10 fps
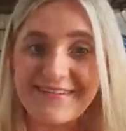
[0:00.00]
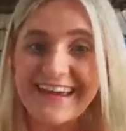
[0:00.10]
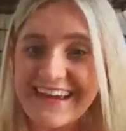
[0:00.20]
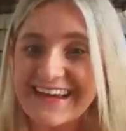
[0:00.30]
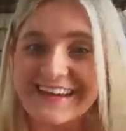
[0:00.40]
me?
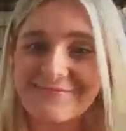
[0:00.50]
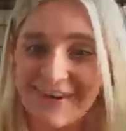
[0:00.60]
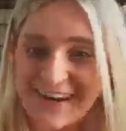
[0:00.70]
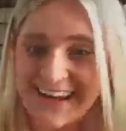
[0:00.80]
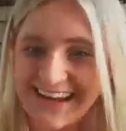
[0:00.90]
Good
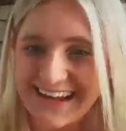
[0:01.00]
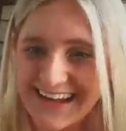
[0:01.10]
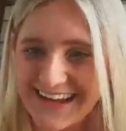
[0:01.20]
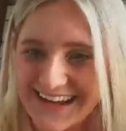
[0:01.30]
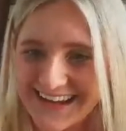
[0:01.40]

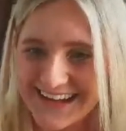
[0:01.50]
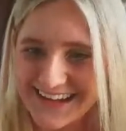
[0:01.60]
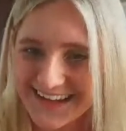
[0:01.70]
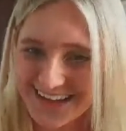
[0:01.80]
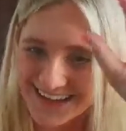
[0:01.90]
morning.